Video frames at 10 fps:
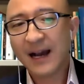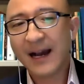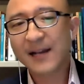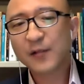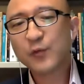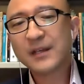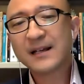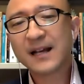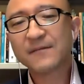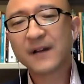how do we
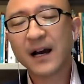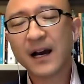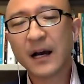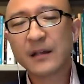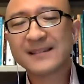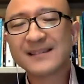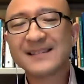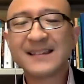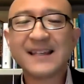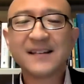kind of
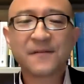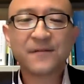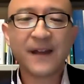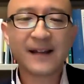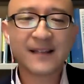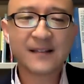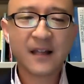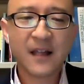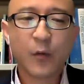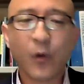see the fact that
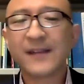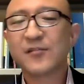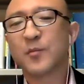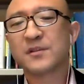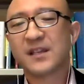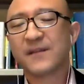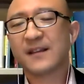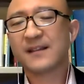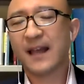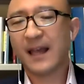white
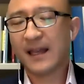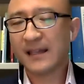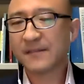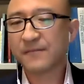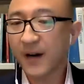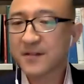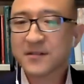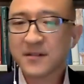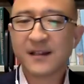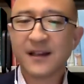normativity is
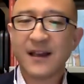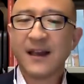functioning